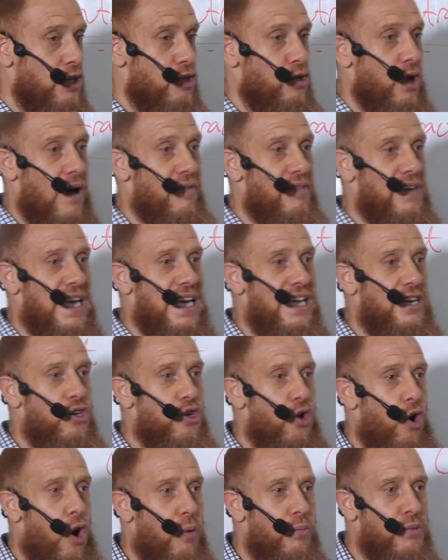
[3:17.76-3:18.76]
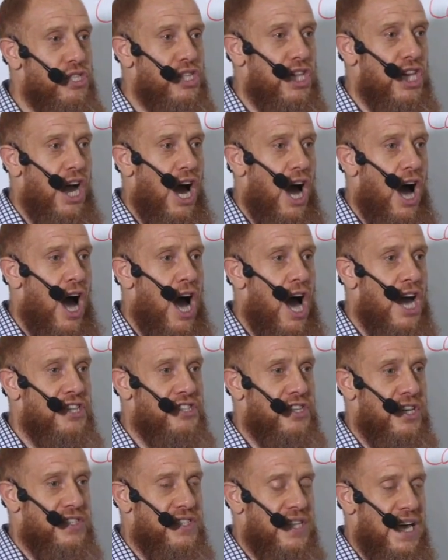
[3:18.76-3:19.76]
you have enormously high
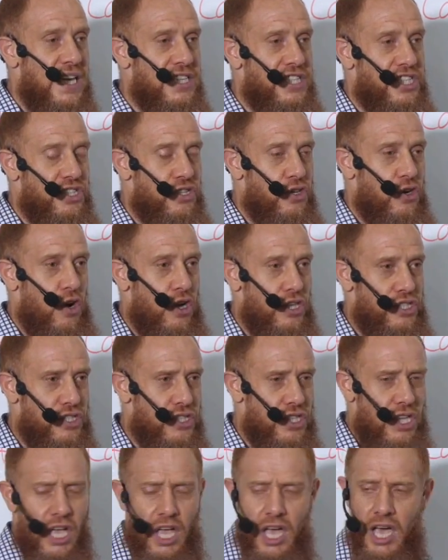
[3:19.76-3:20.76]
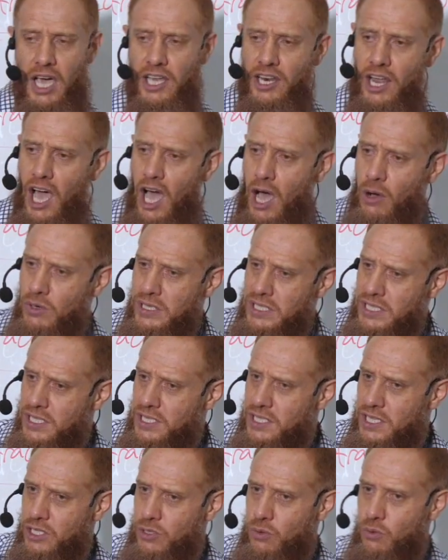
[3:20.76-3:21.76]
transaction costs. And how is the
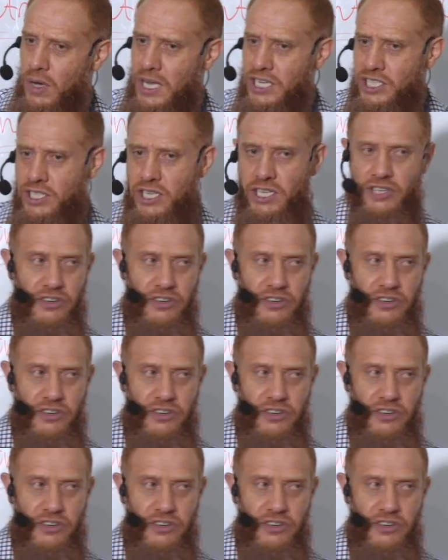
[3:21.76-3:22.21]
situation in